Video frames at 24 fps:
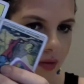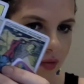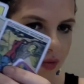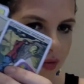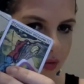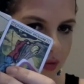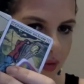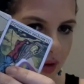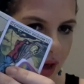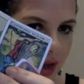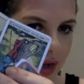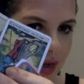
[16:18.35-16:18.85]

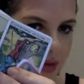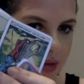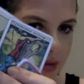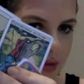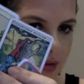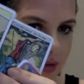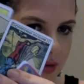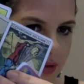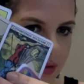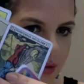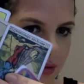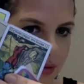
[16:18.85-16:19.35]

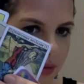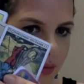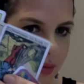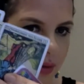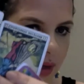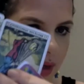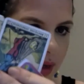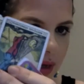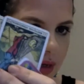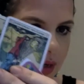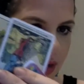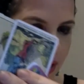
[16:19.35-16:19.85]
Fight.
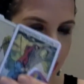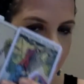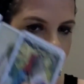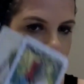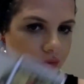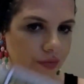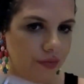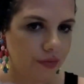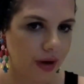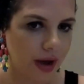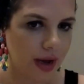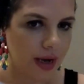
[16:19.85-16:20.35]
Okay, now
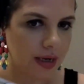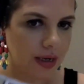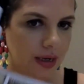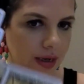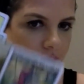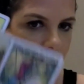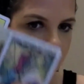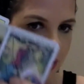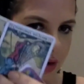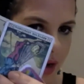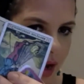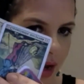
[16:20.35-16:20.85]
fight
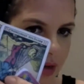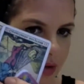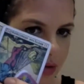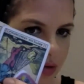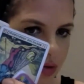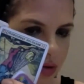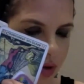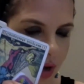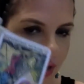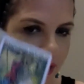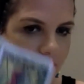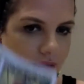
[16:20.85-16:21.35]
here,
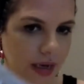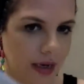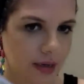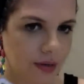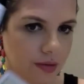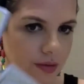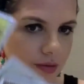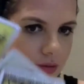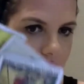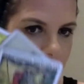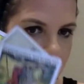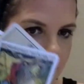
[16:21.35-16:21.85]
I tend
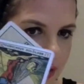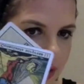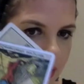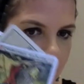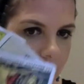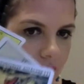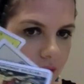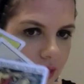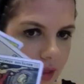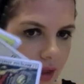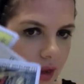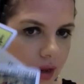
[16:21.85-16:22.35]
to see
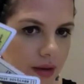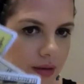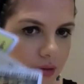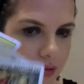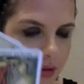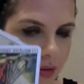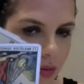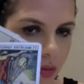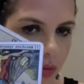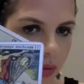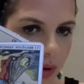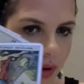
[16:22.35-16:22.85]
that they,
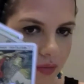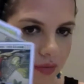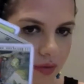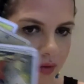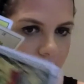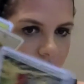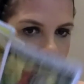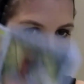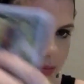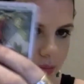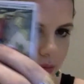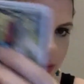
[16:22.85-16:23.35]
so whoever
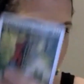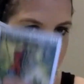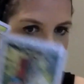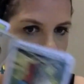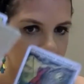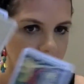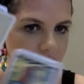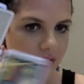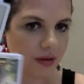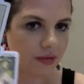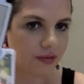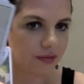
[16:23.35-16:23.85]
this person
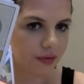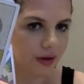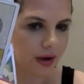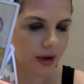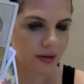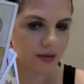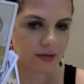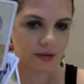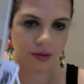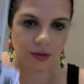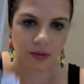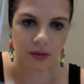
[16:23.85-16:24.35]
is, they
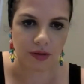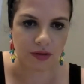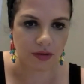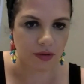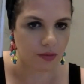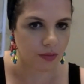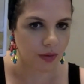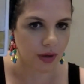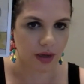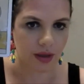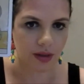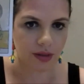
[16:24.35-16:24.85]
fight. So this is
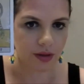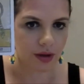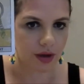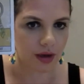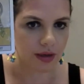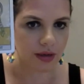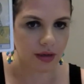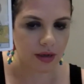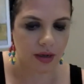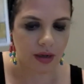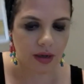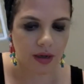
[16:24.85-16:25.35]
why I
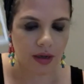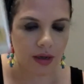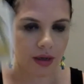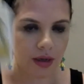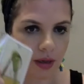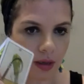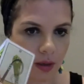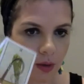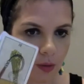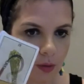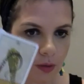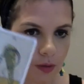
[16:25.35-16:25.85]
thought
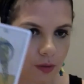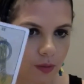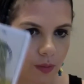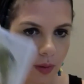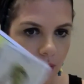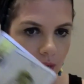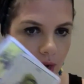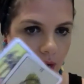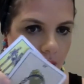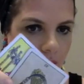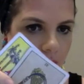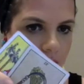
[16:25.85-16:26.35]
it was the
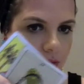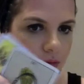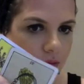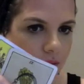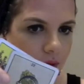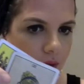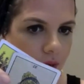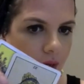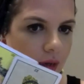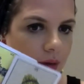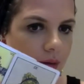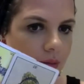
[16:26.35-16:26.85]
White House,
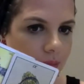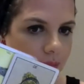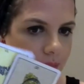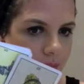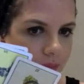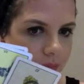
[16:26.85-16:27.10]
okay?